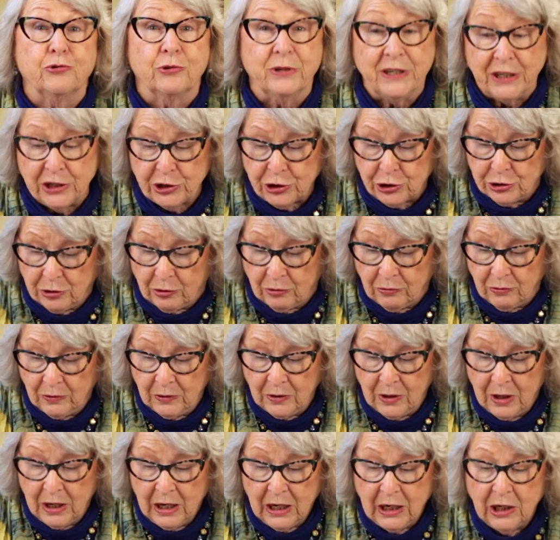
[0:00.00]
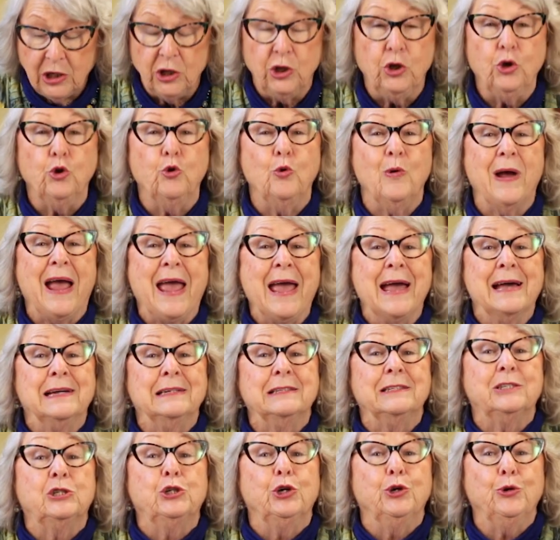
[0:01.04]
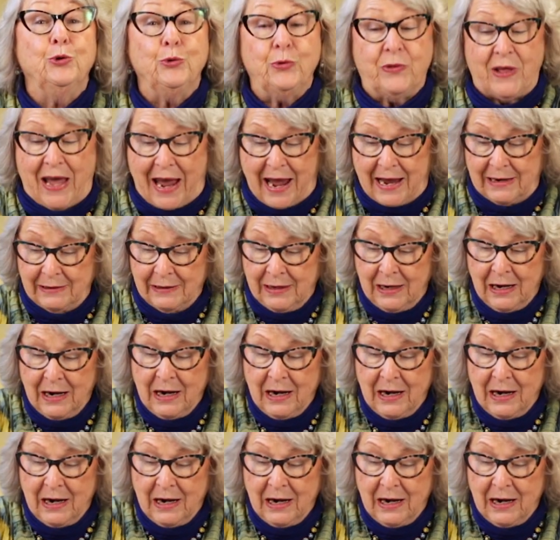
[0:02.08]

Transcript: traditional? You add to that.